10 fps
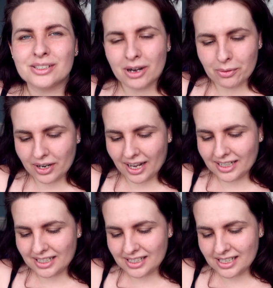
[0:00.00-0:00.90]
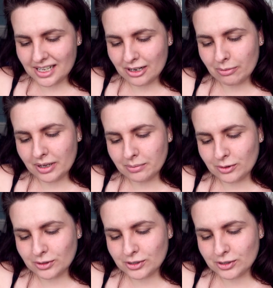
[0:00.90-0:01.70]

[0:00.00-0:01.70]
You might want to add a little bit more